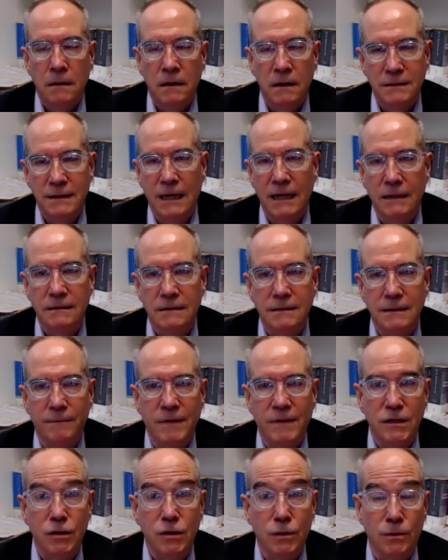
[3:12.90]
attained
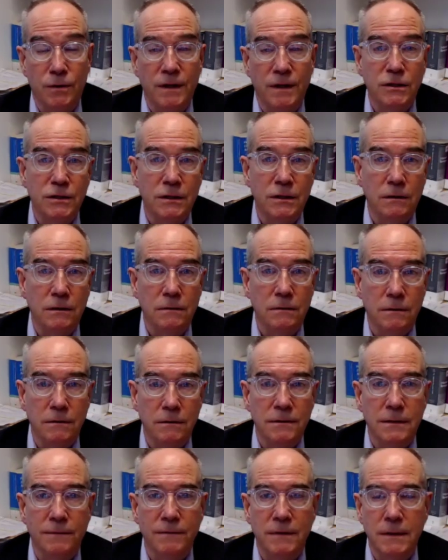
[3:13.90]
72 this year,
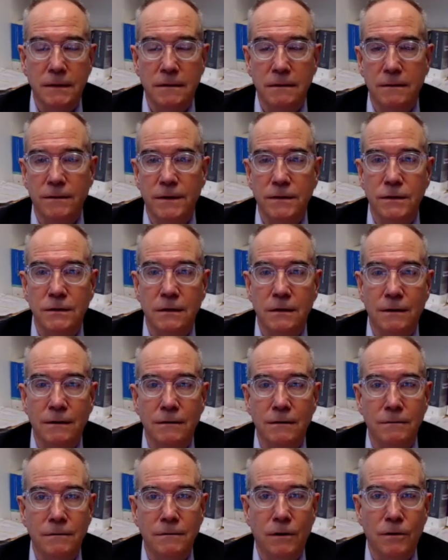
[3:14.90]
turned 72 this
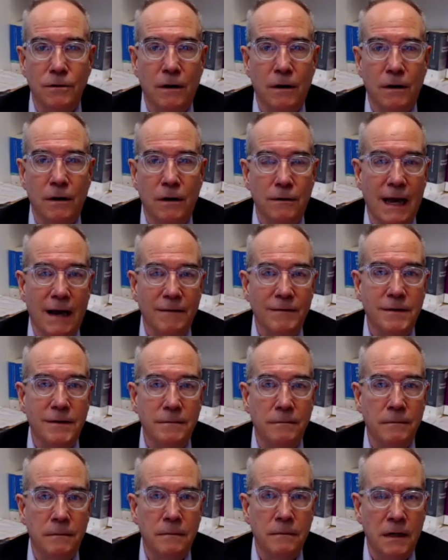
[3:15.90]
year, who no longer
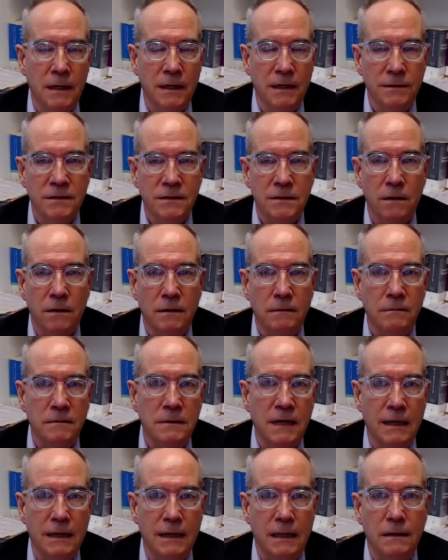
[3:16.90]
have to start
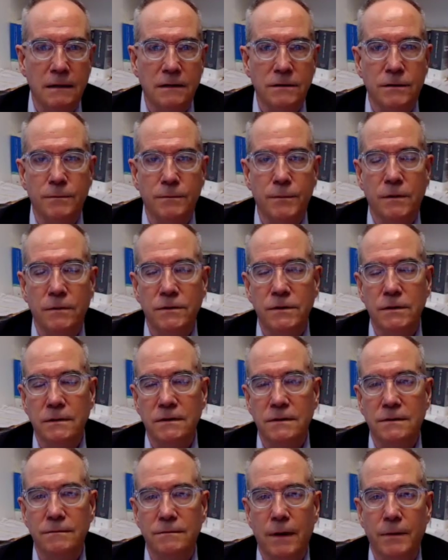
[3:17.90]
taking
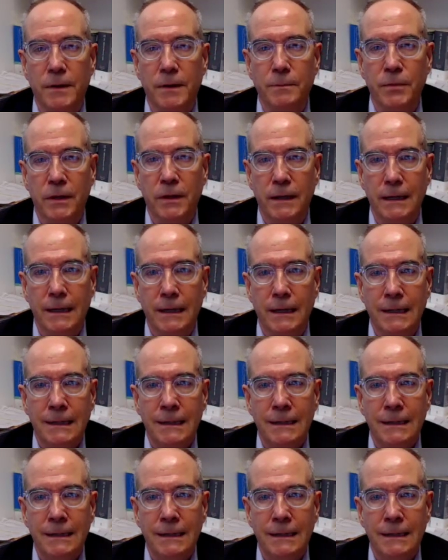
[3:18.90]
distributions from the plan.